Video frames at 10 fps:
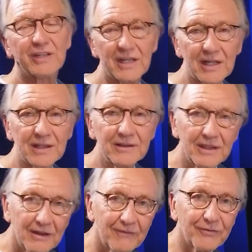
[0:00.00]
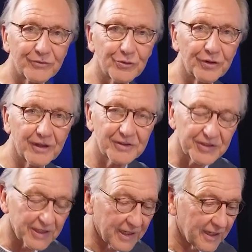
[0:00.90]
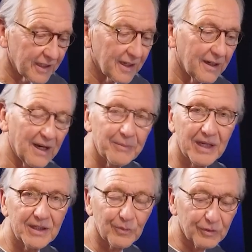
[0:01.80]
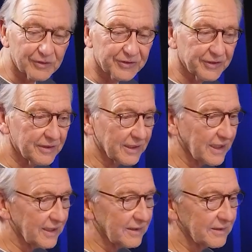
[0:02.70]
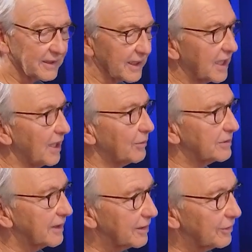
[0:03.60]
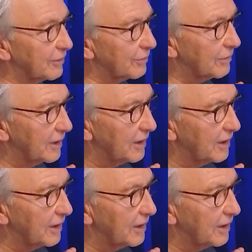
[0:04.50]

again for joining us today. I'm Andy Wilson. Again, Nick Gowen, thank you.